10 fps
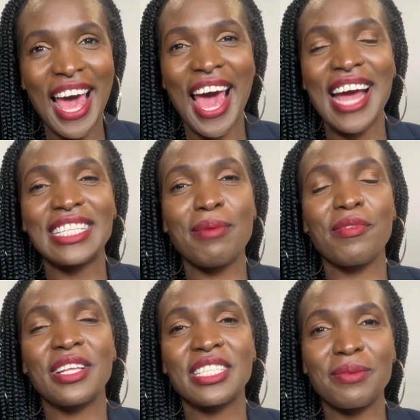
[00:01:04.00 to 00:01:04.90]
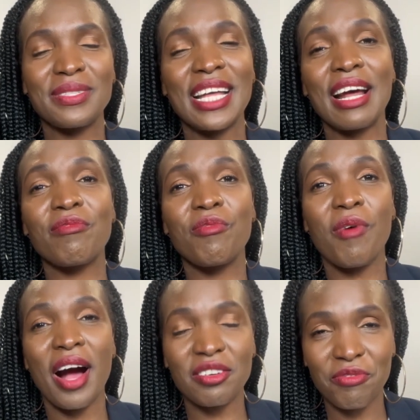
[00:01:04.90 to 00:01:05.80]
and some of the tips that have
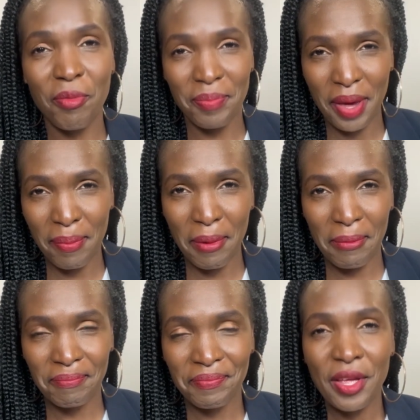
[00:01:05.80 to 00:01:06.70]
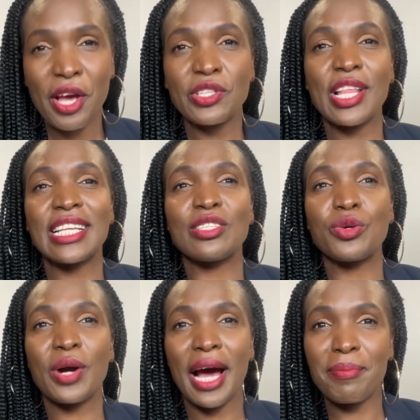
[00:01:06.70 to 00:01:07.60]
worked for people, so that
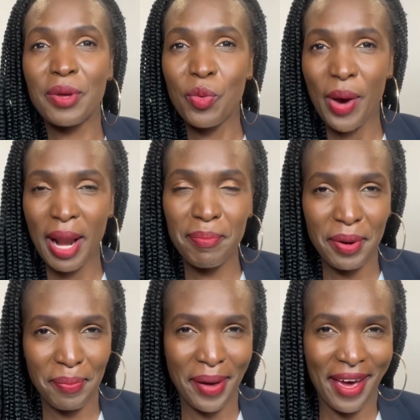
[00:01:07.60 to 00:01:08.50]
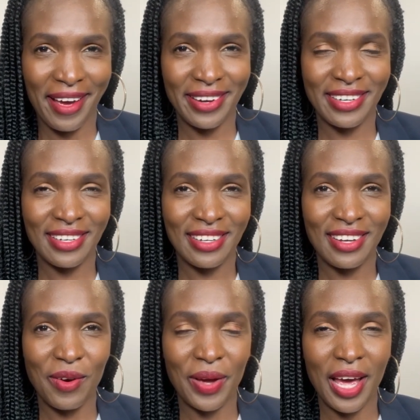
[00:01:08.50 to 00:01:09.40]
you can be well prepared.
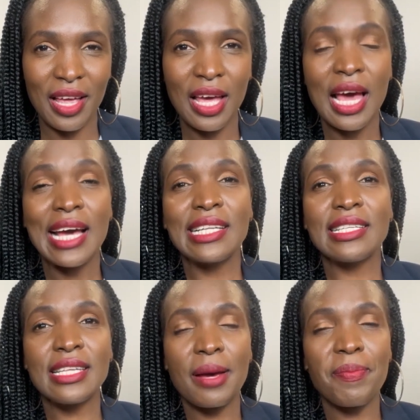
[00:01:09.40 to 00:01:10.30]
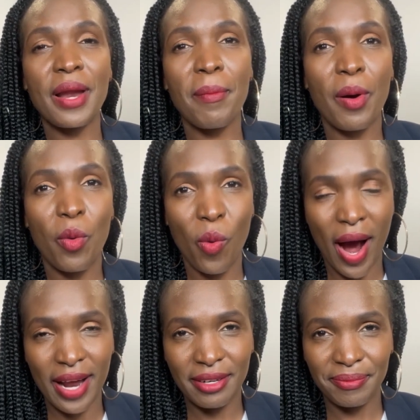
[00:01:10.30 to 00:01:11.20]
Okay? Tip number
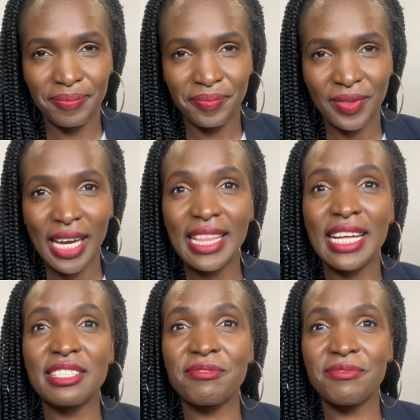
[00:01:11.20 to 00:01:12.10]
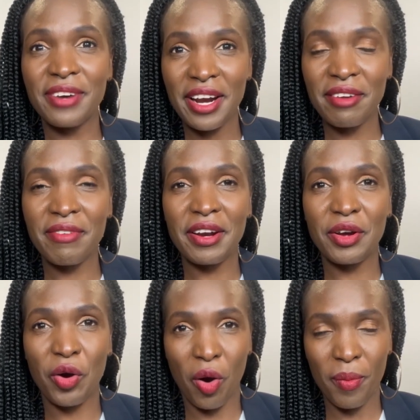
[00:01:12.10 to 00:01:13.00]
one, that's very, very
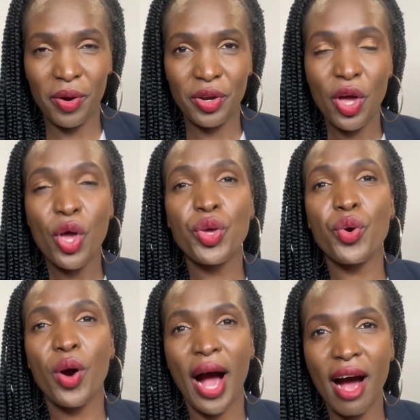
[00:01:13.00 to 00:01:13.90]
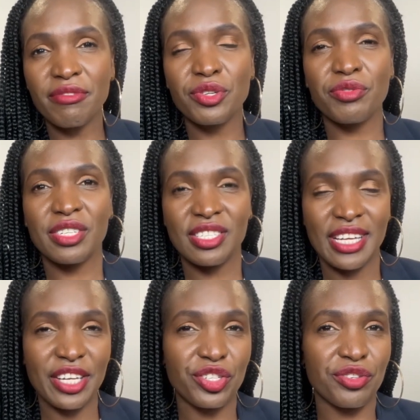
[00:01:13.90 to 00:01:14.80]
common. You have to
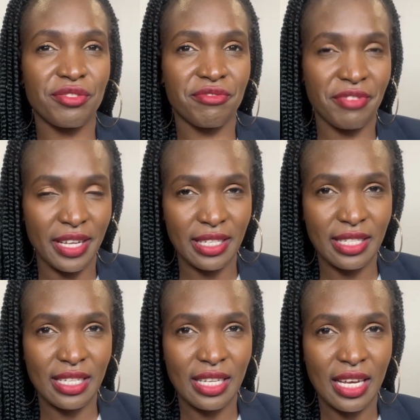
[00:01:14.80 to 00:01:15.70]
research your field.